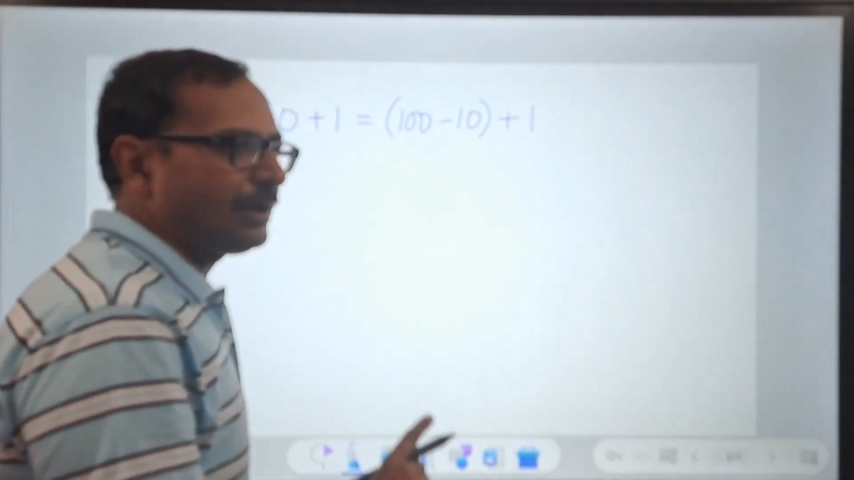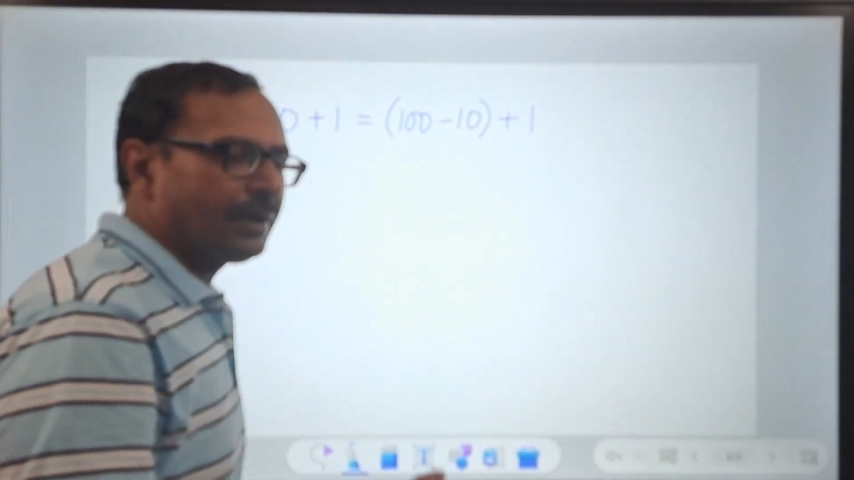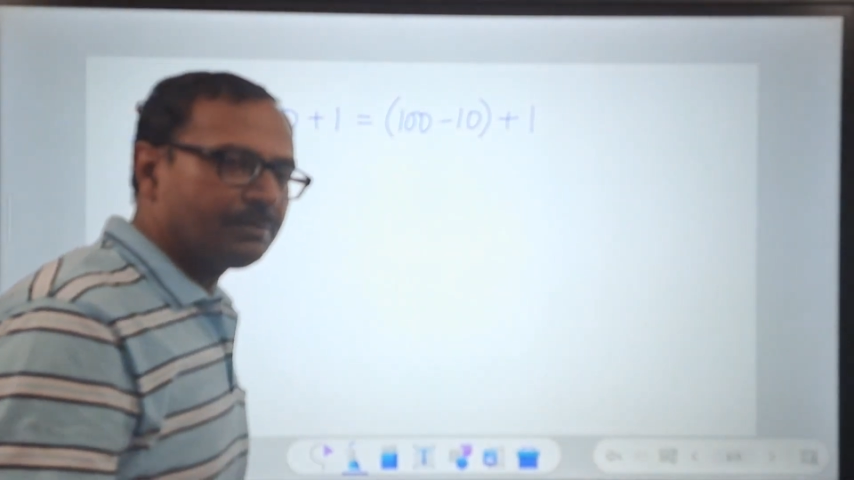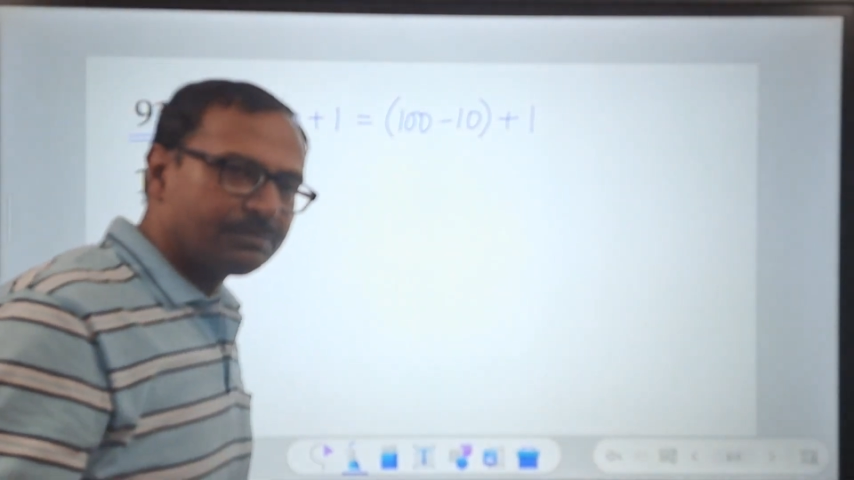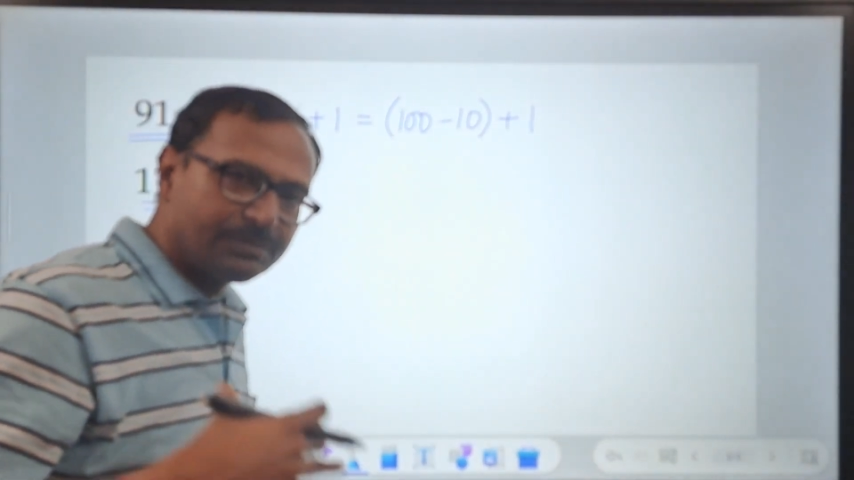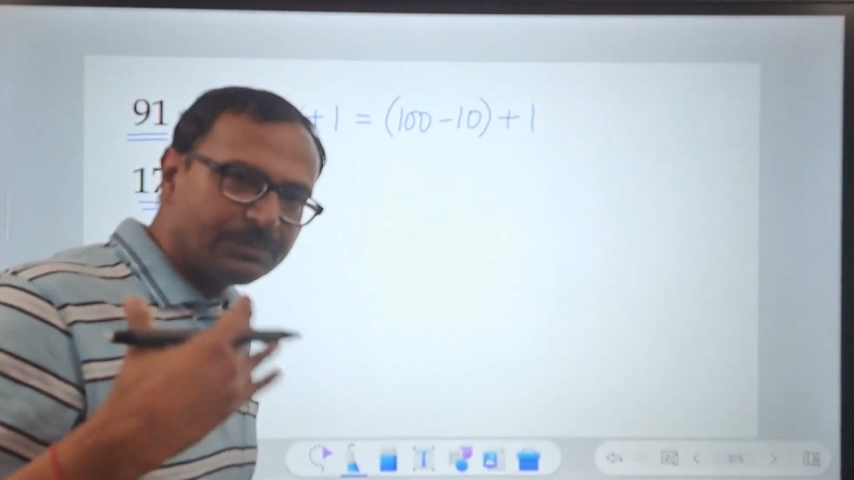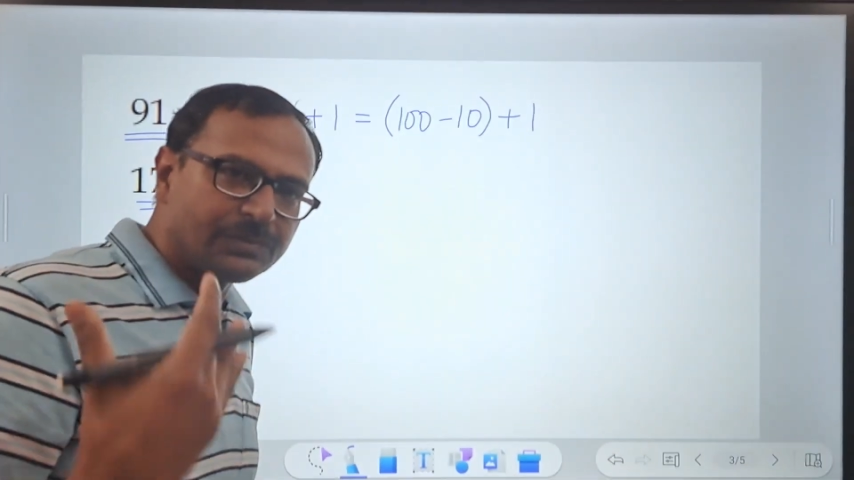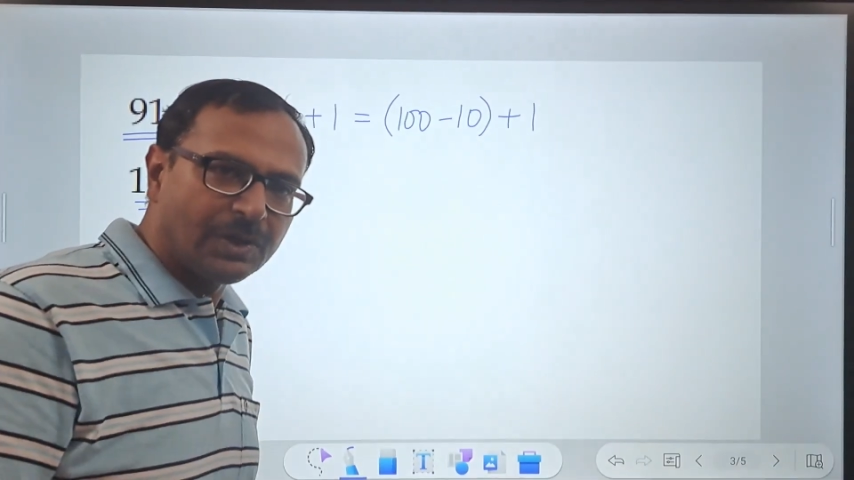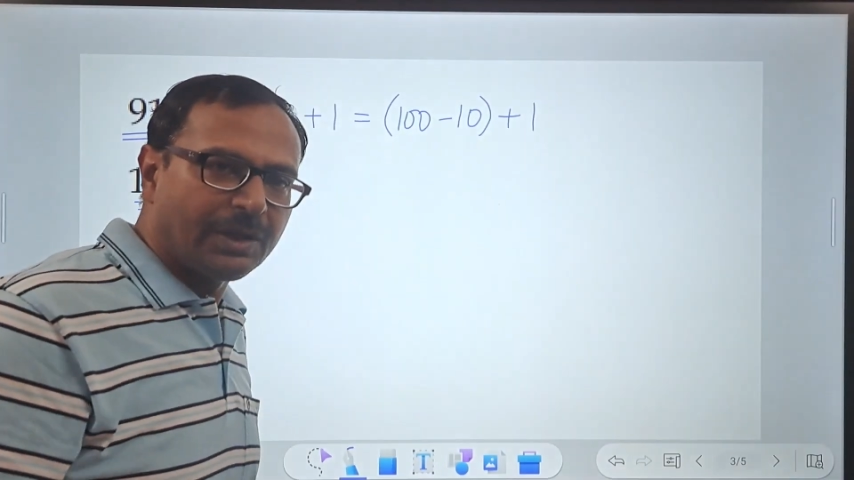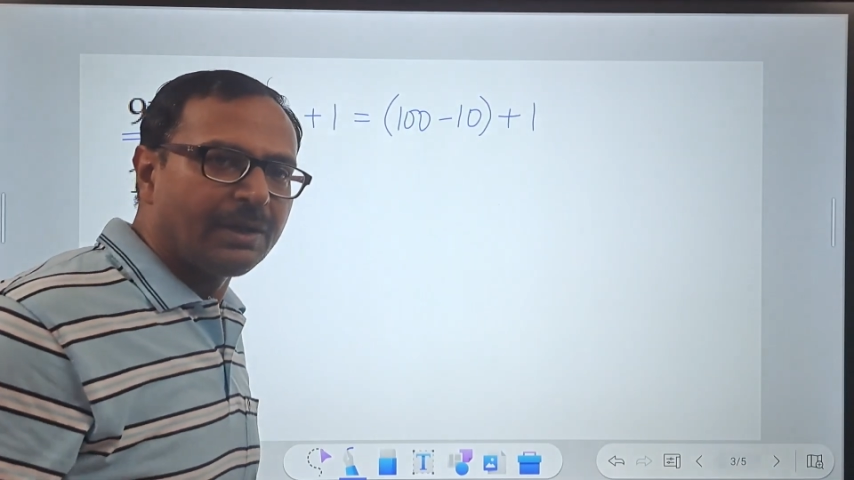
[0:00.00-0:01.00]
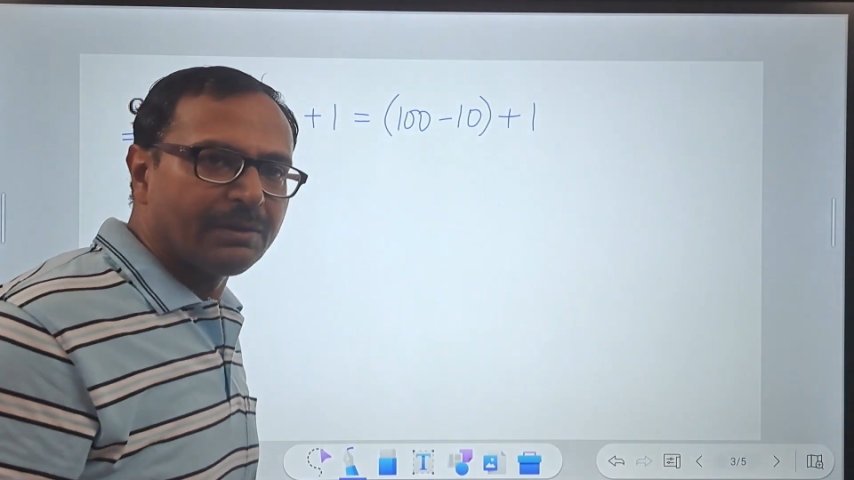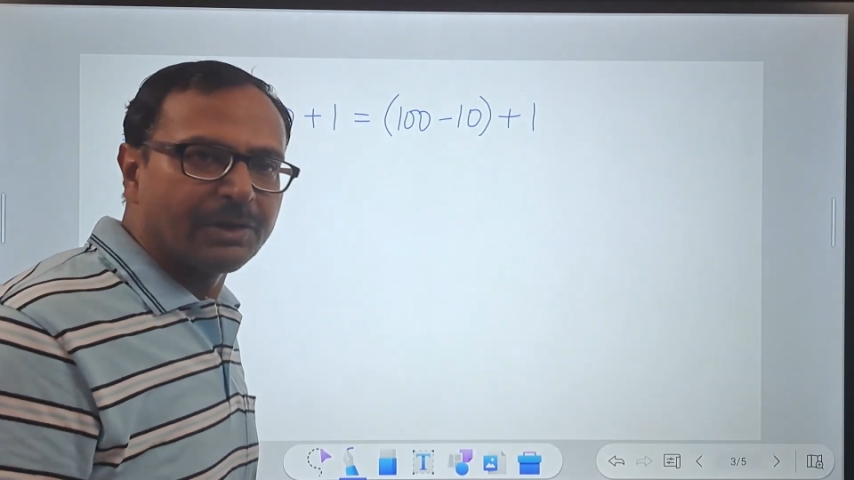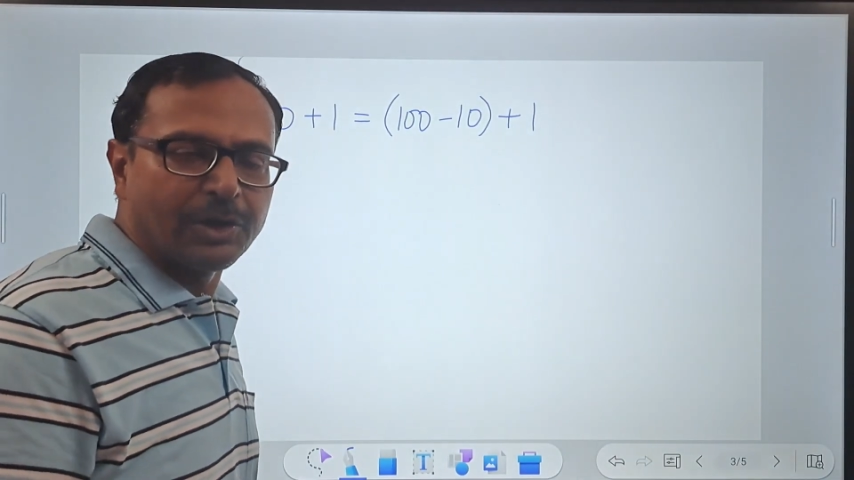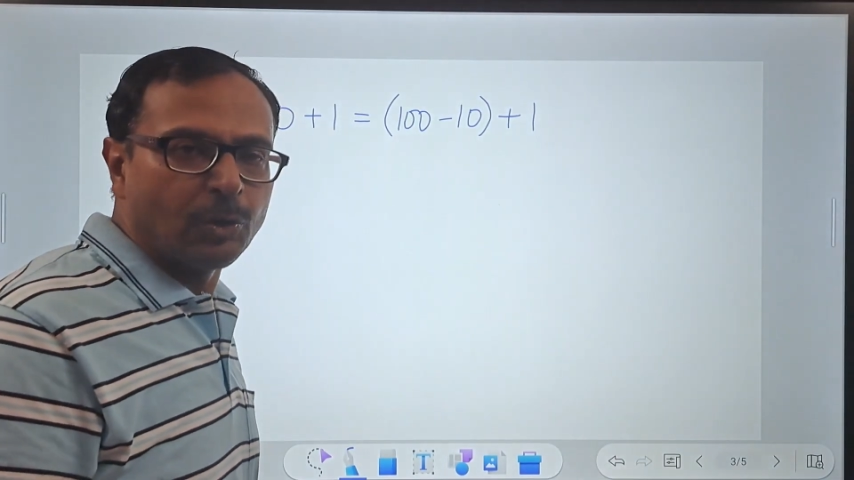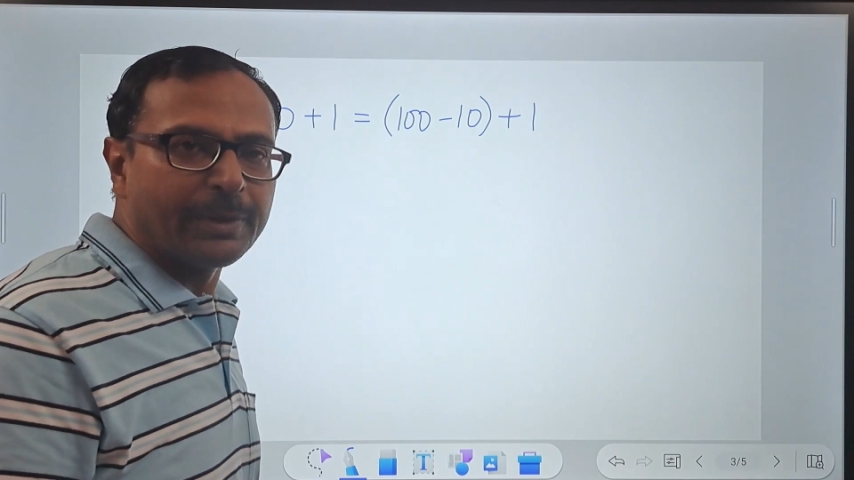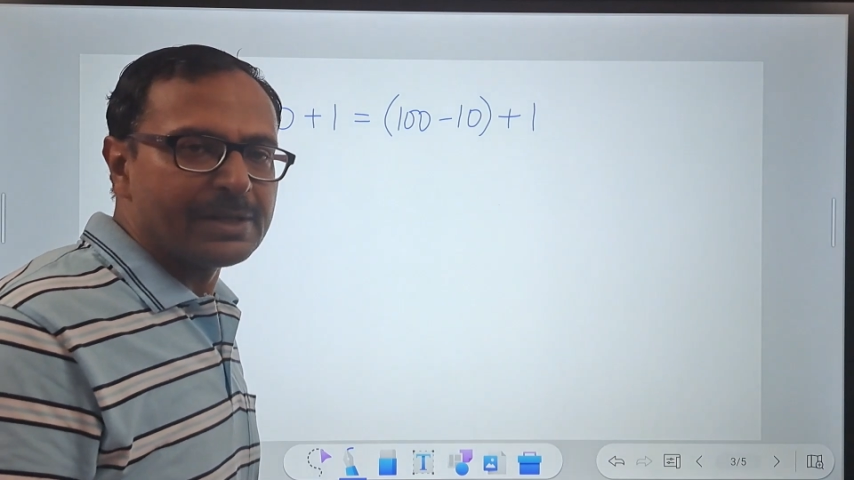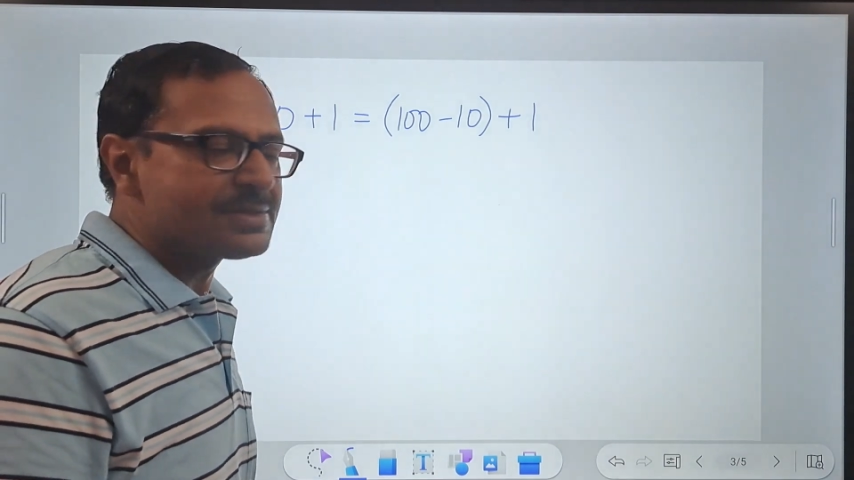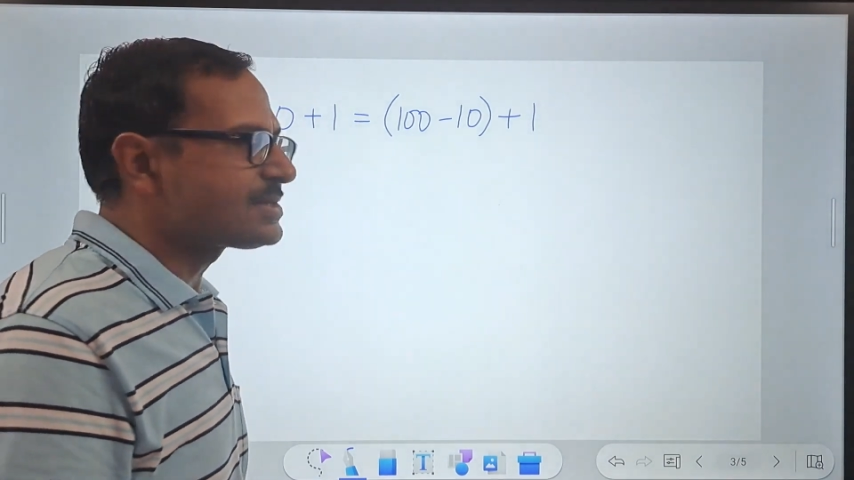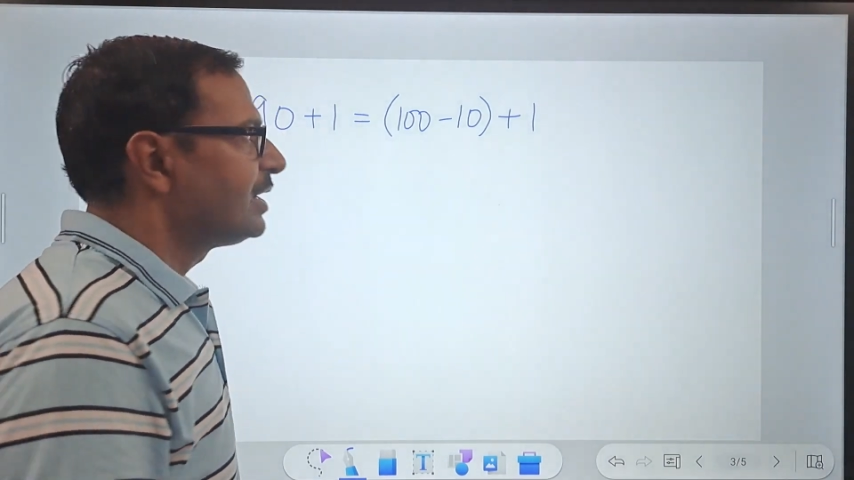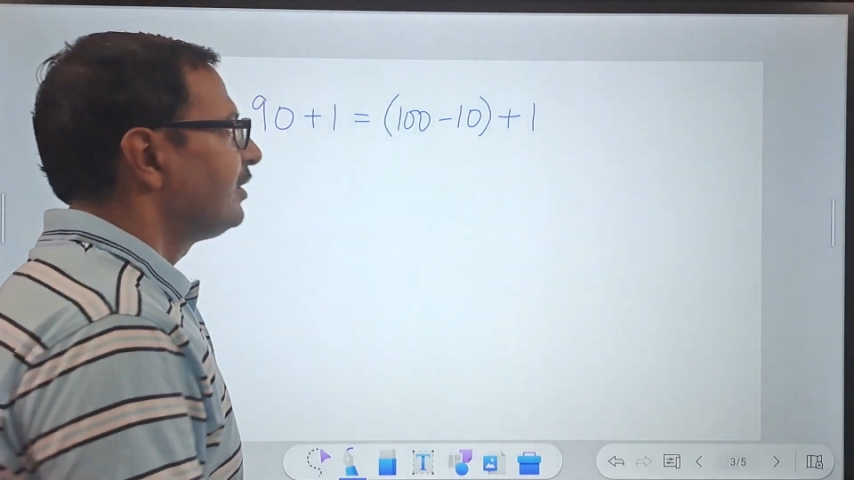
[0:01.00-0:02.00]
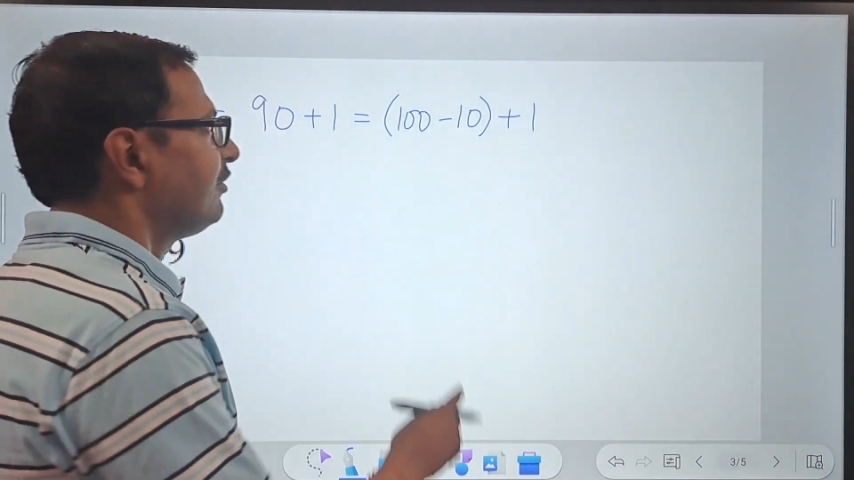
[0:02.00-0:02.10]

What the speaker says: numerals,